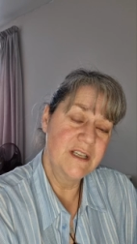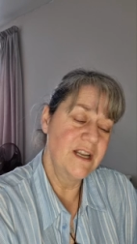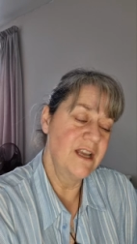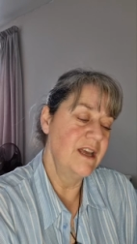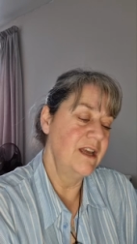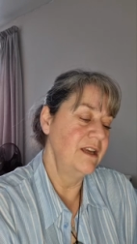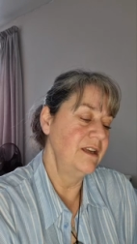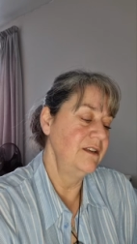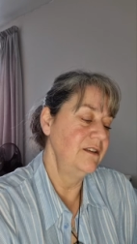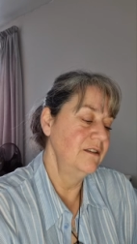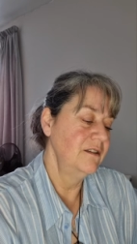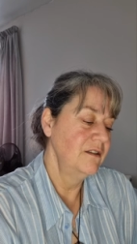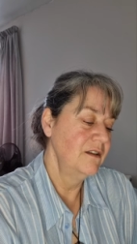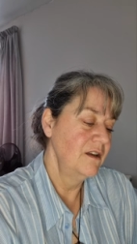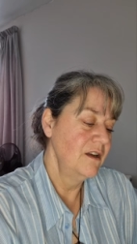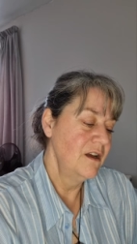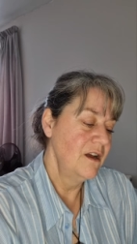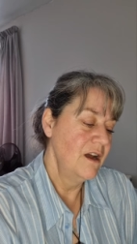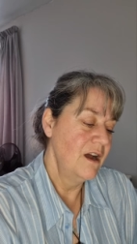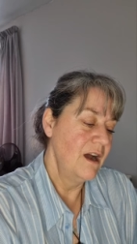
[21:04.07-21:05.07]
today,
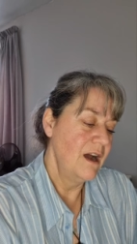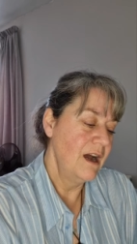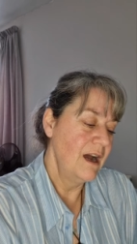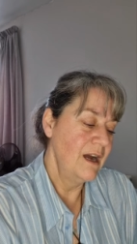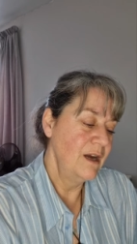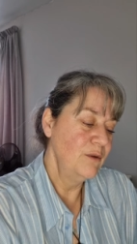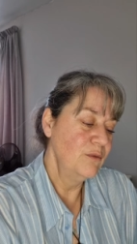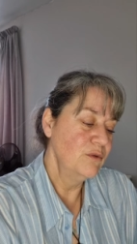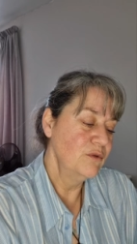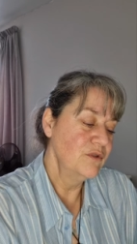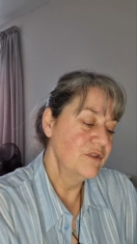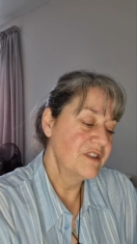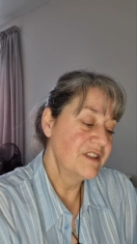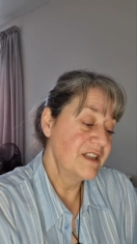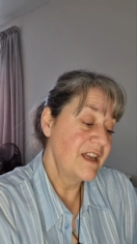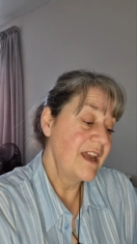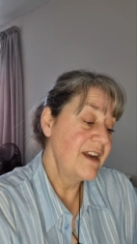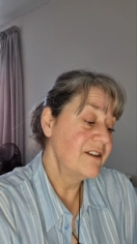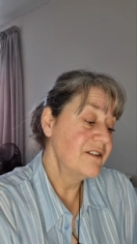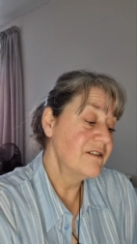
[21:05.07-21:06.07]
I will
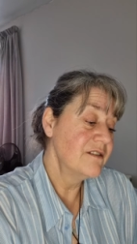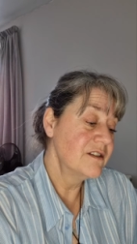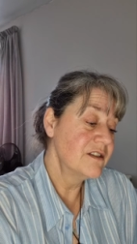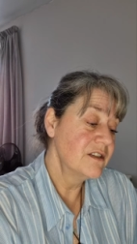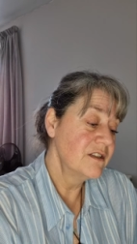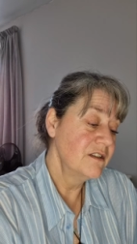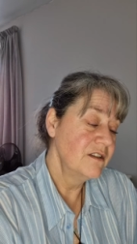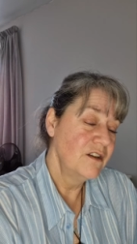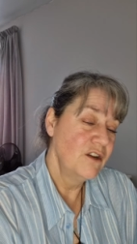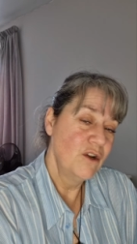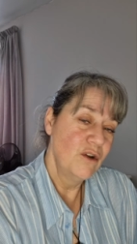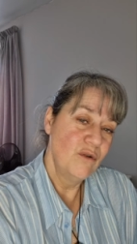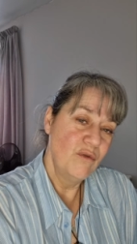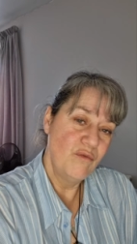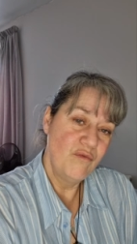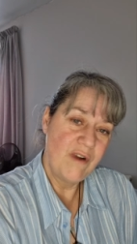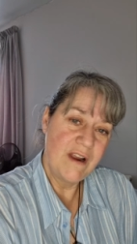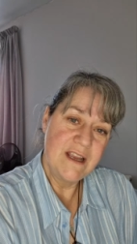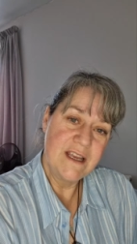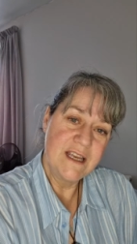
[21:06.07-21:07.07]
send
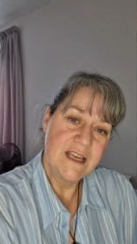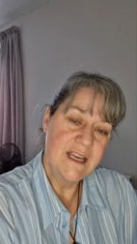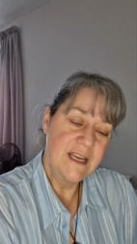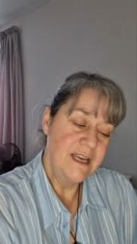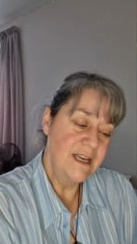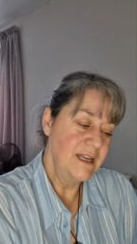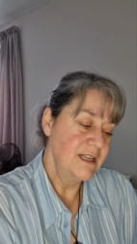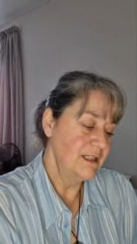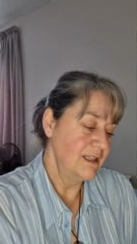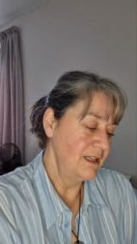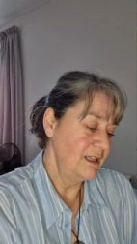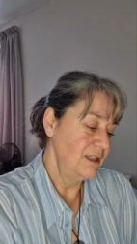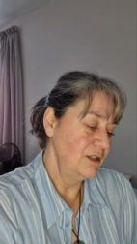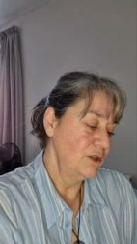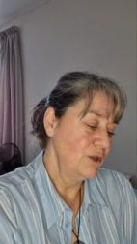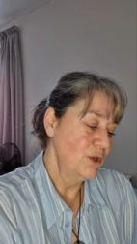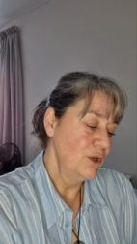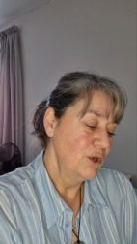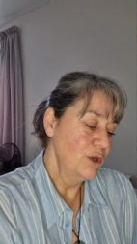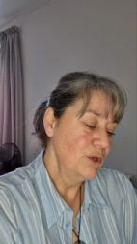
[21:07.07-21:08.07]
Reiki
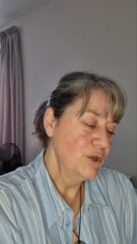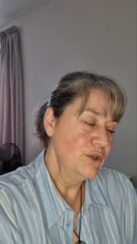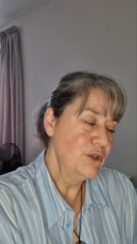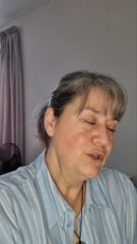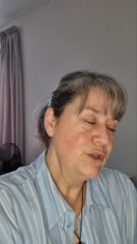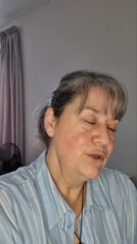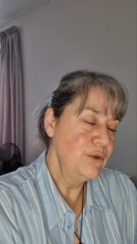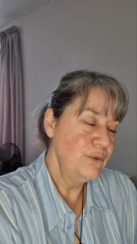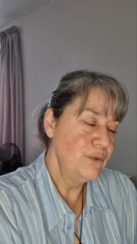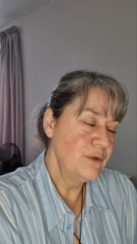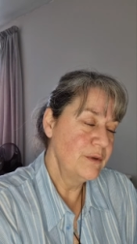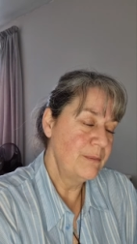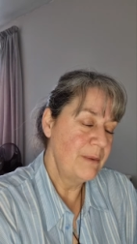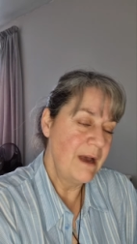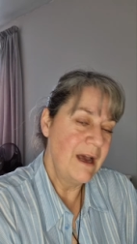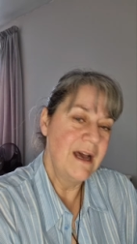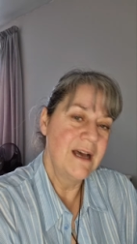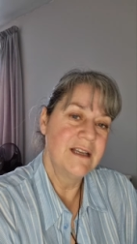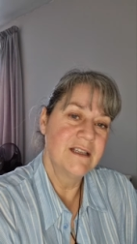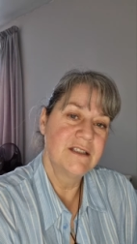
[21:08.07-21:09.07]
healing to the
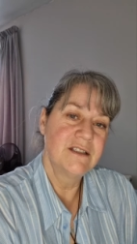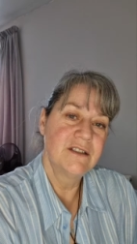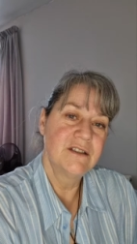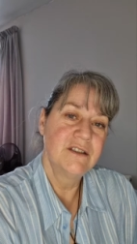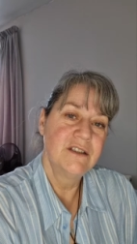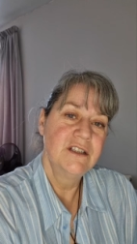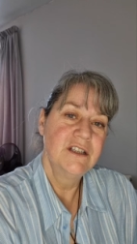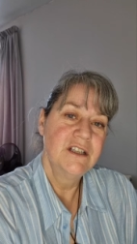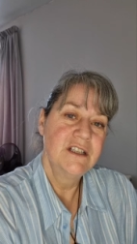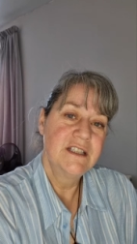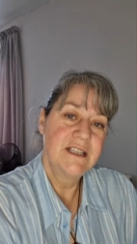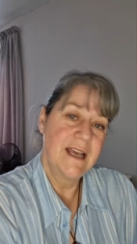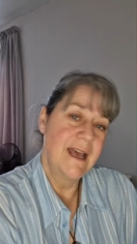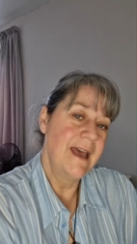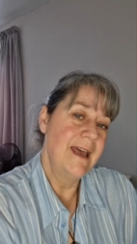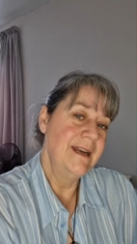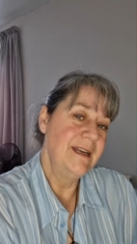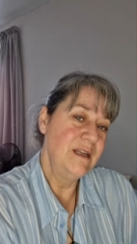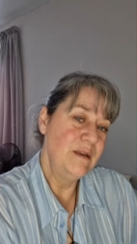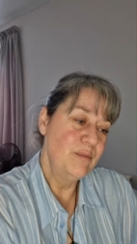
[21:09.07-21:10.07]
past
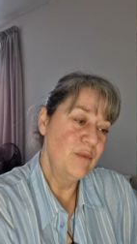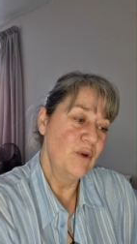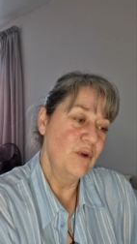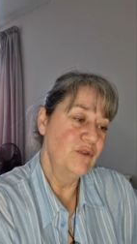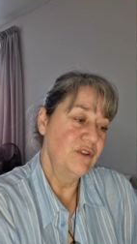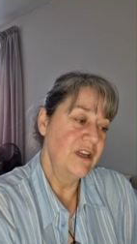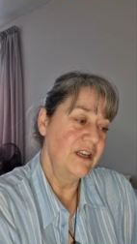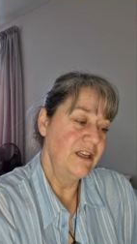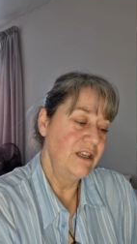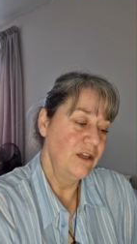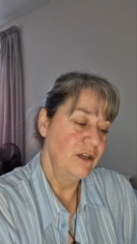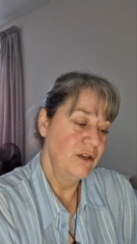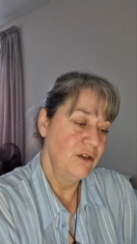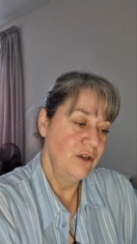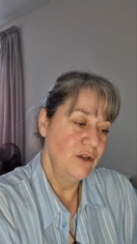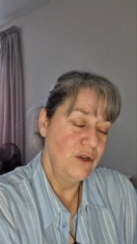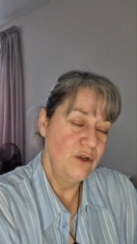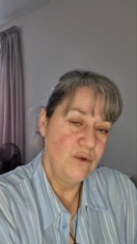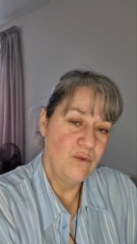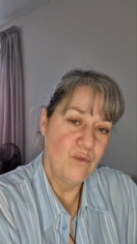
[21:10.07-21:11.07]
to anybody
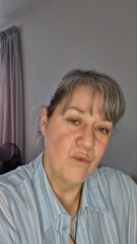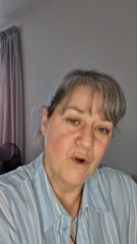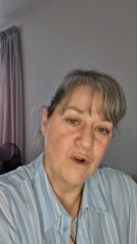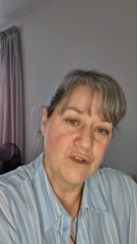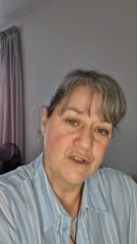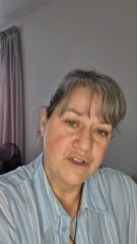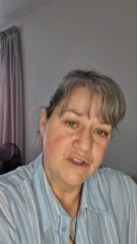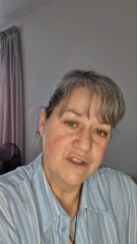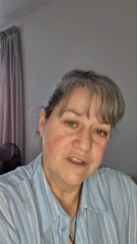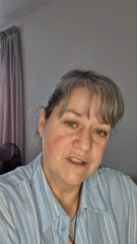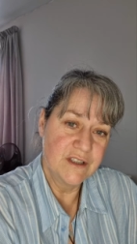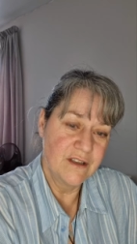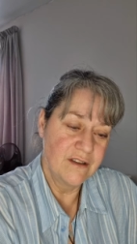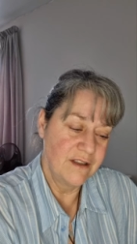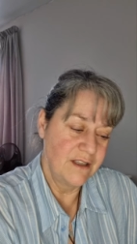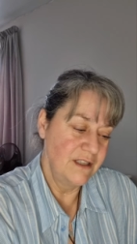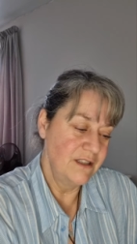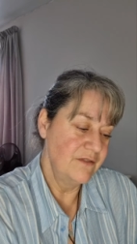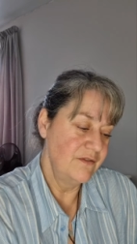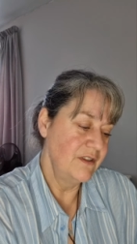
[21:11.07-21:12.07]
who watches
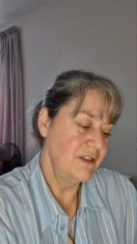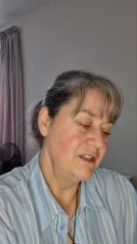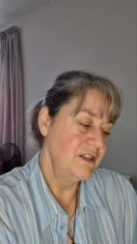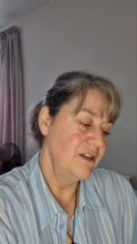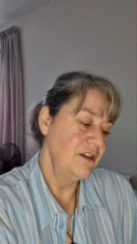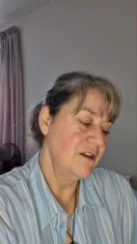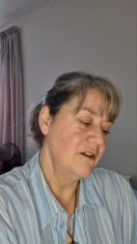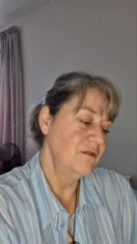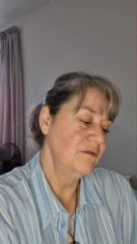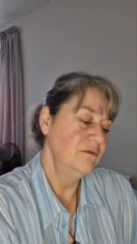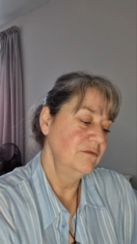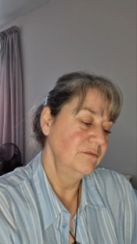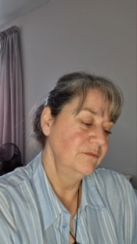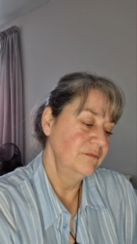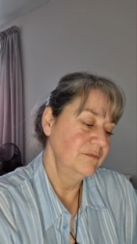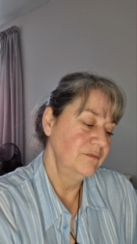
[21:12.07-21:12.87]
this video